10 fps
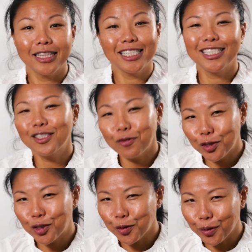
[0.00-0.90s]
This is to
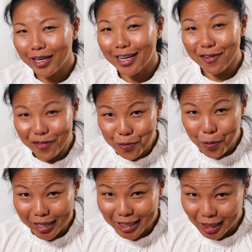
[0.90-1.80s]
ensure that if and
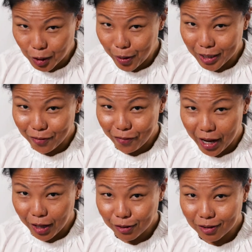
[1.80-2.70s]
when a situation
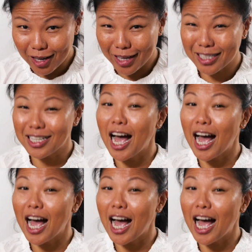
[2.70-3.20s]
fails and it's